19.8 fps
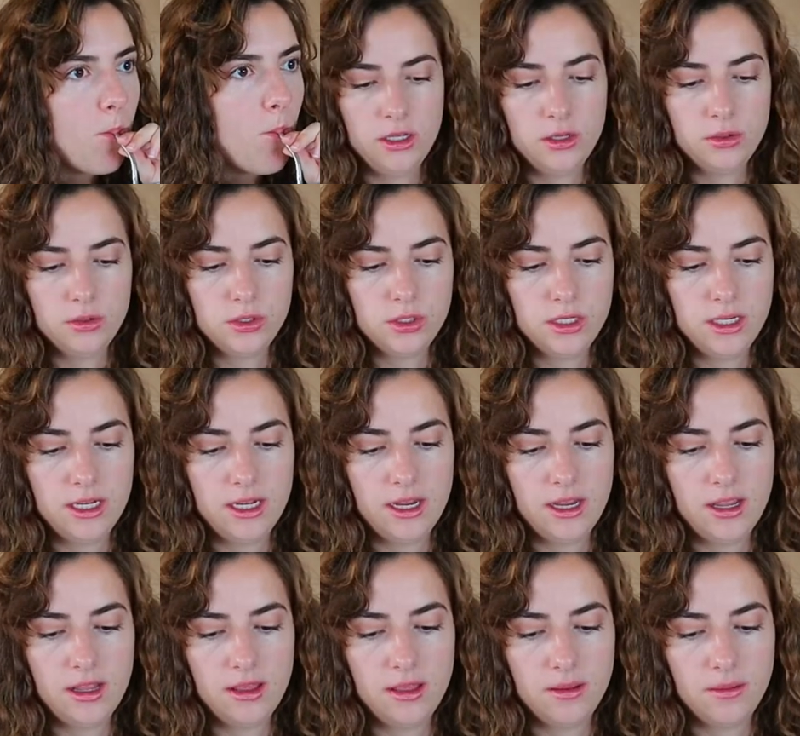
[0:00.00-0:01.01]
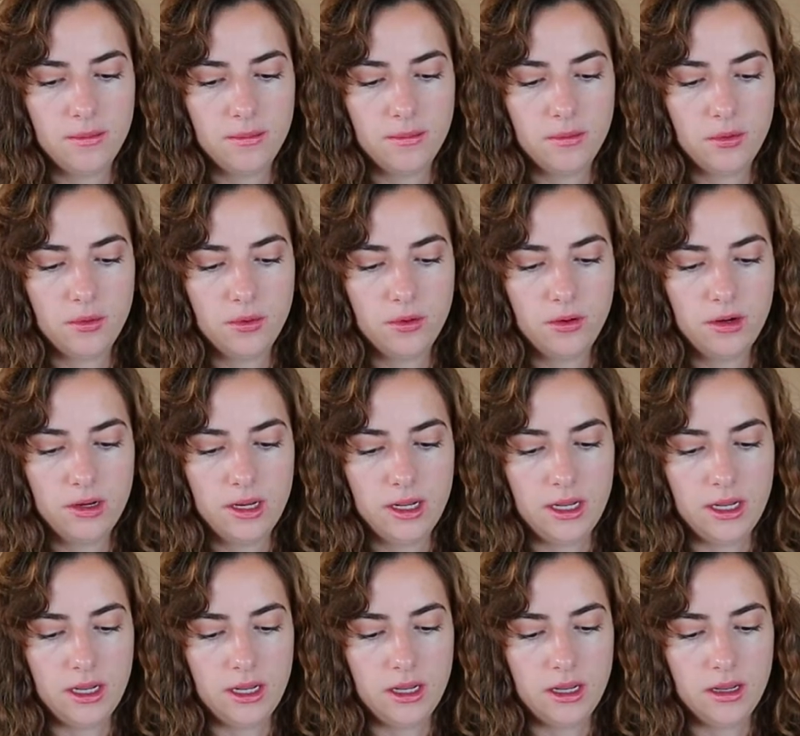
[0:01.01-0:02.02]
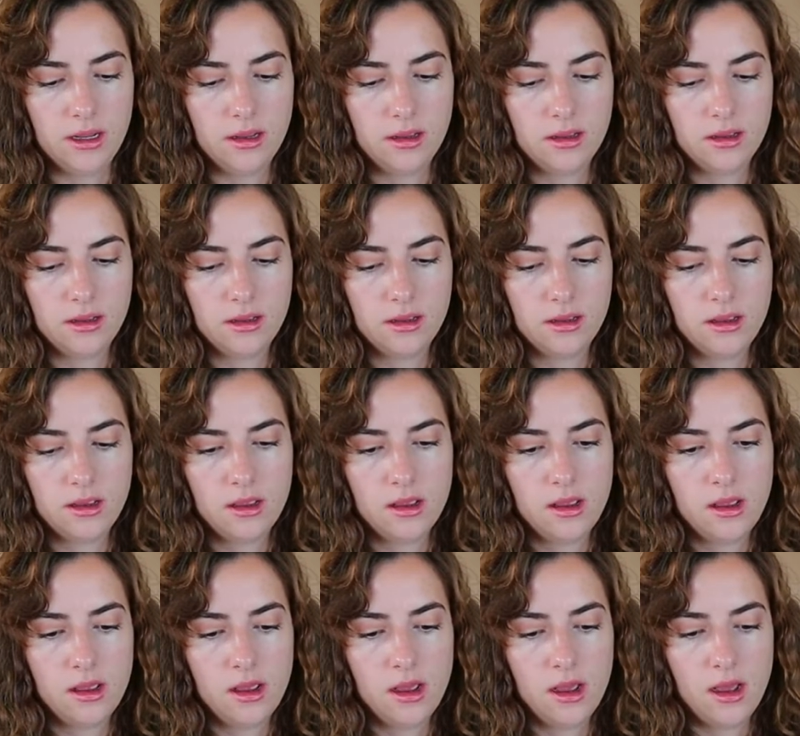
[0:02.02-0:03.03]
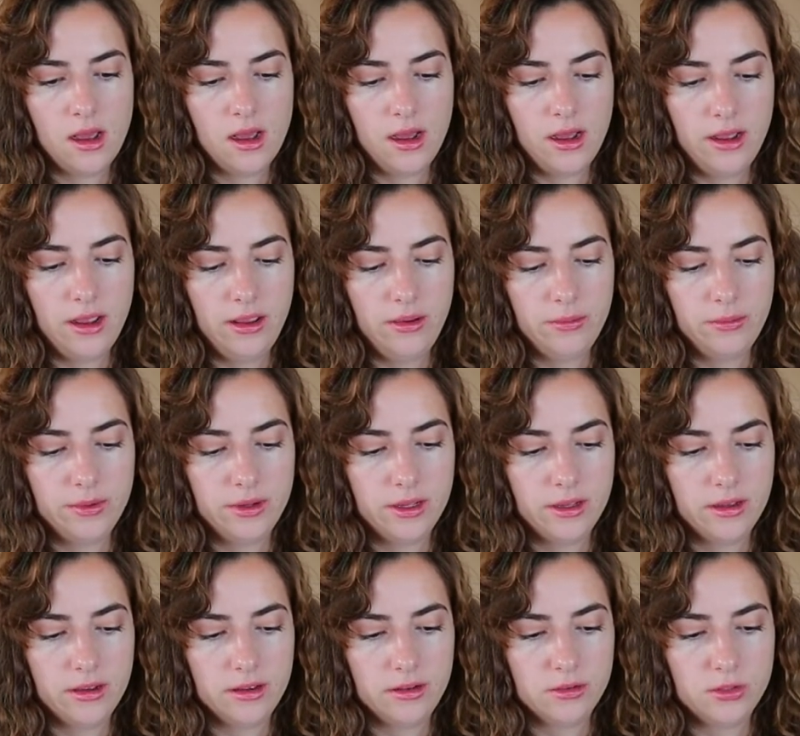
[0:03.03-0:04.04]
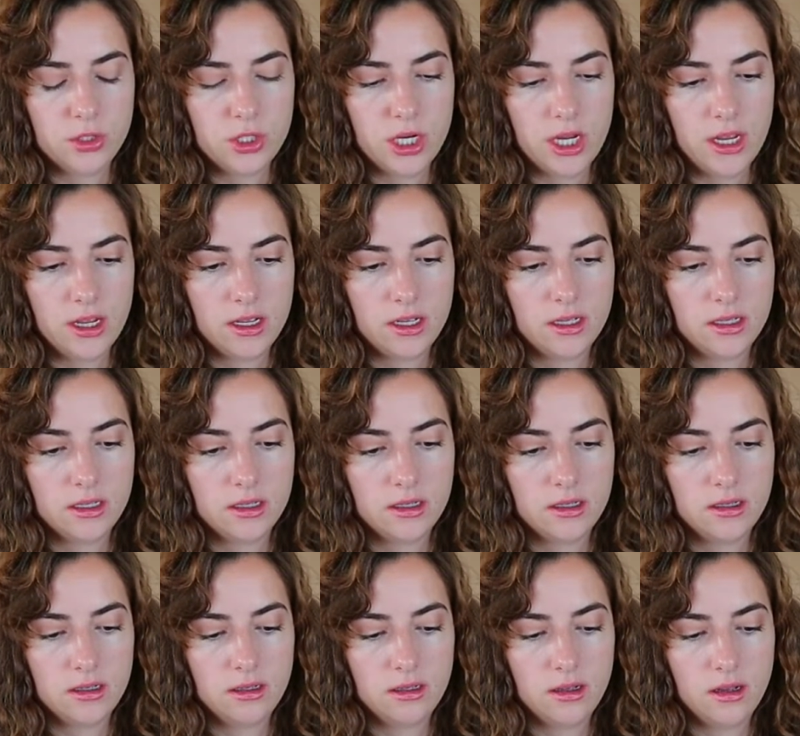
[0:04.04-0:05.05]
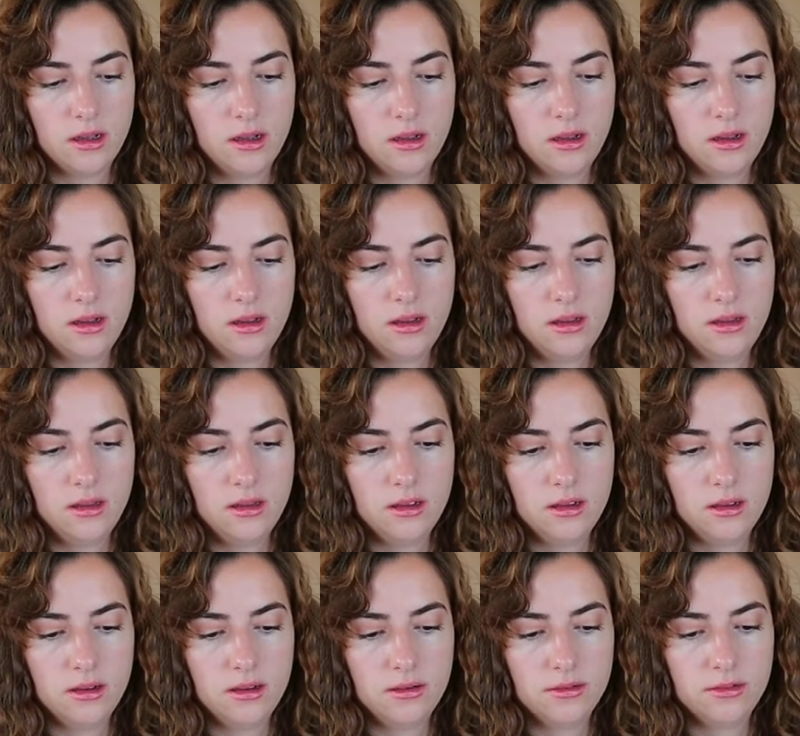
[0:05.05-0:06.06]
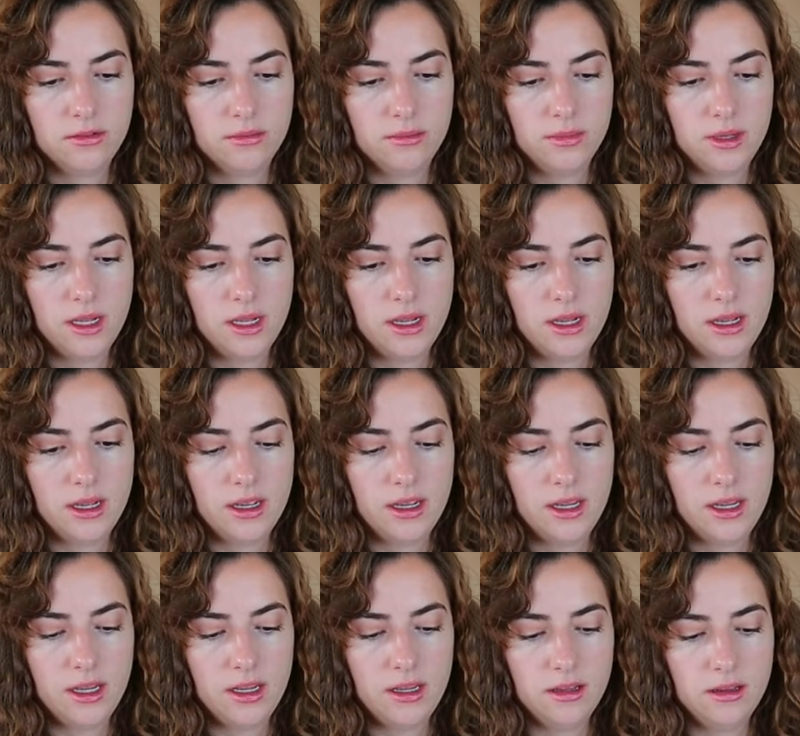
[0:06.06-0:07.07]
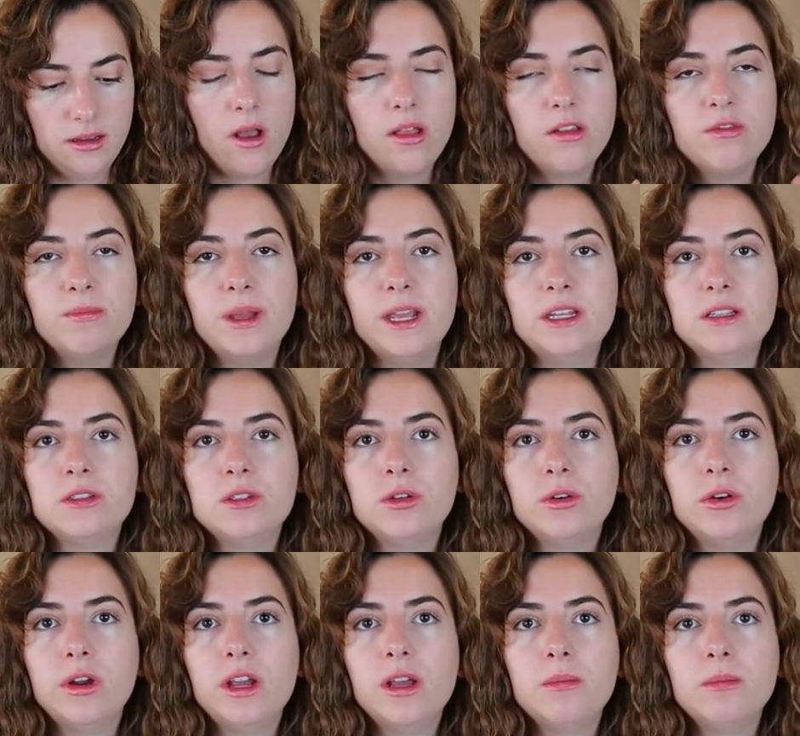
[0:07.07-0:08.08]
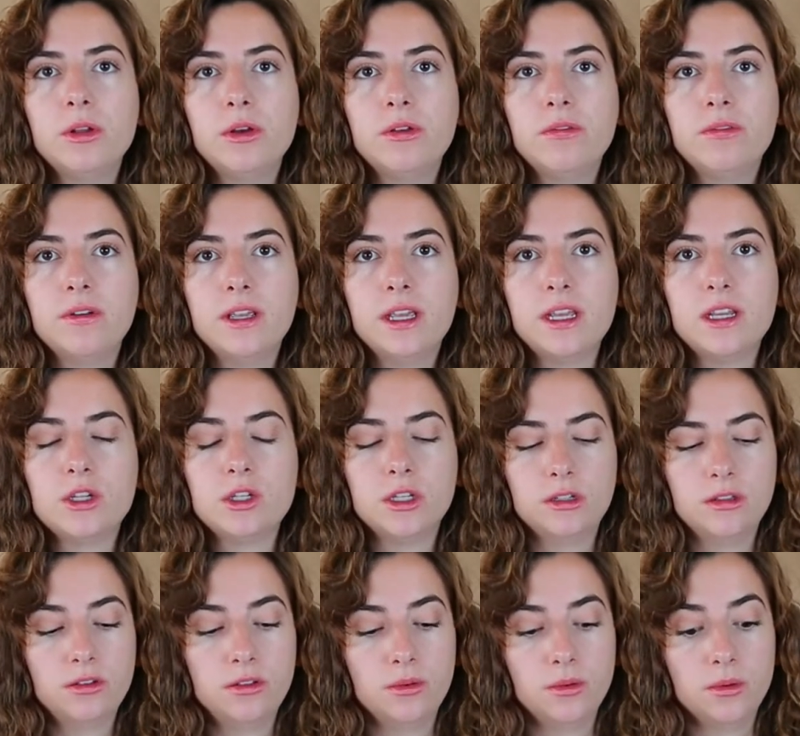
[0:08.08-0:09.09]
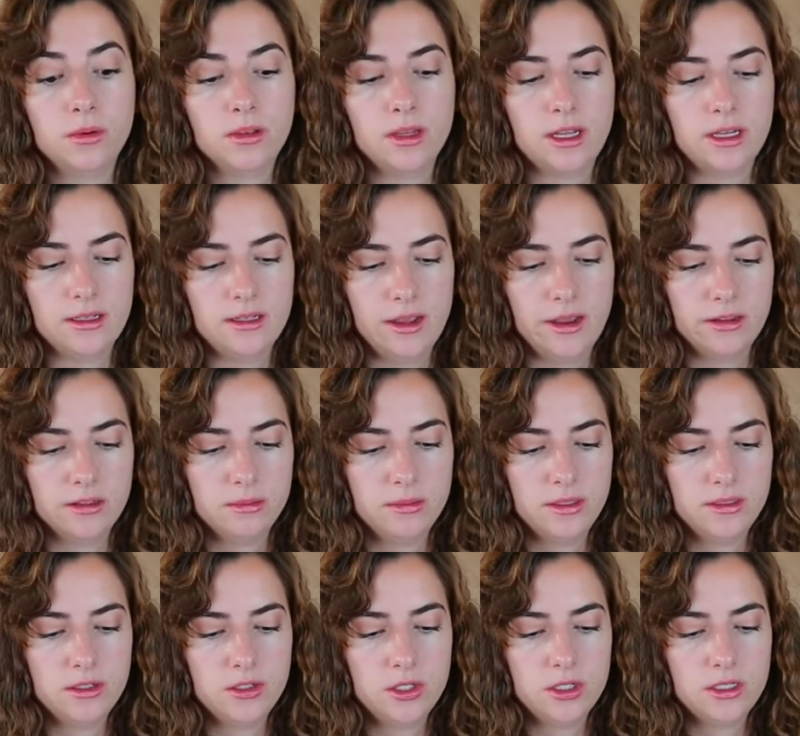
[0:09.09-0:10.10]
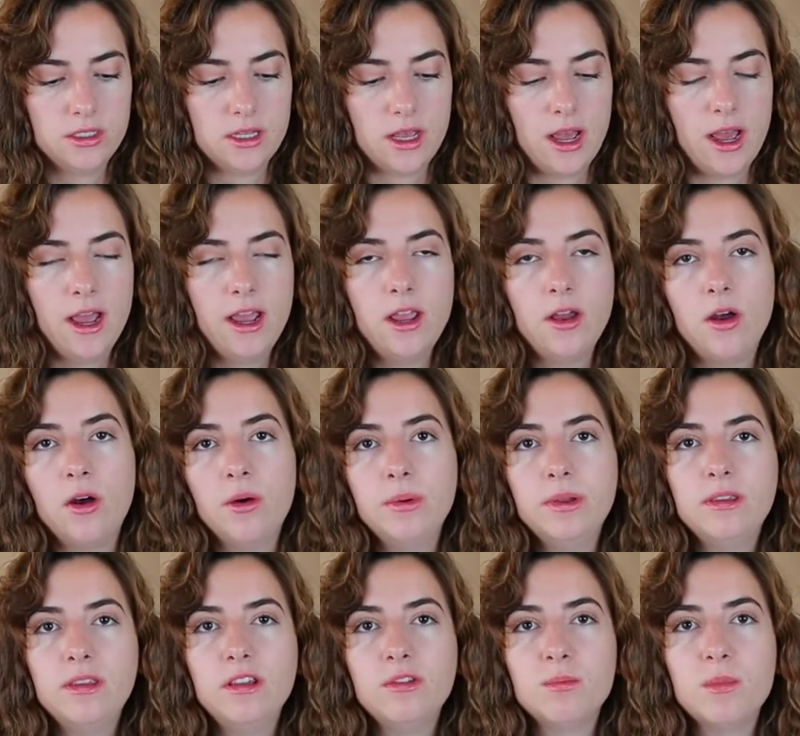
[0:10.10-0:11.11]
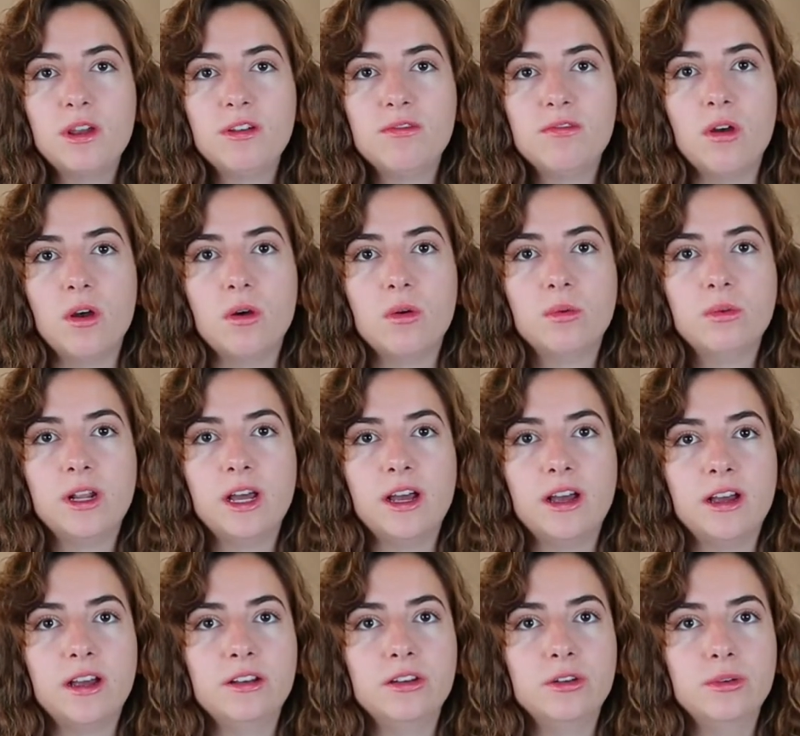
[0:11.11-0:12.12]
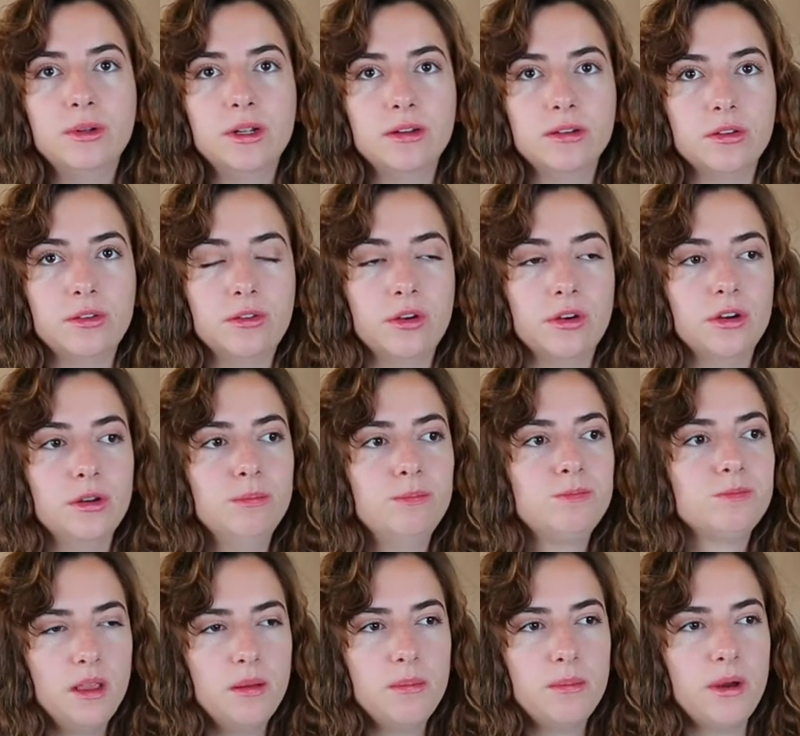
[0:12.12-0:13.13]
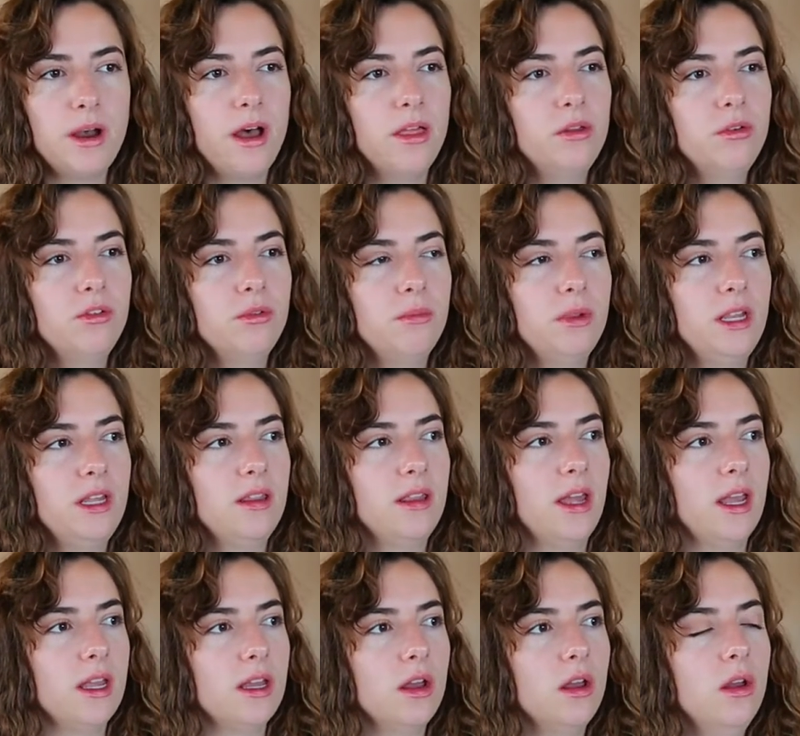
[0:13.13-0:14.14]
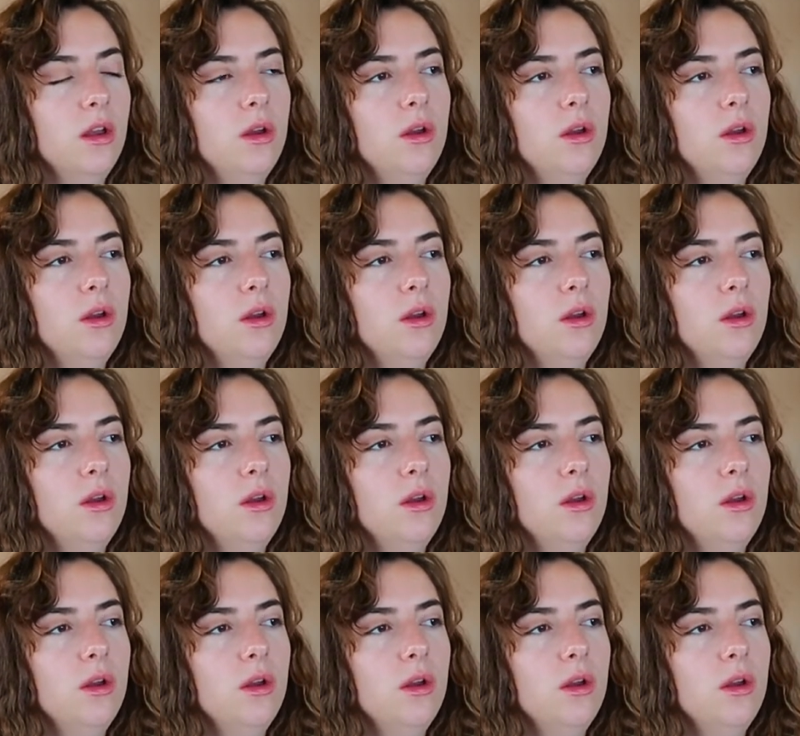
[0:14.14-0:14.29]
usually in the morning I will check all of my all of my Instagram notifications or like text messages. I always leave my phone on do not disturb. It bothers me like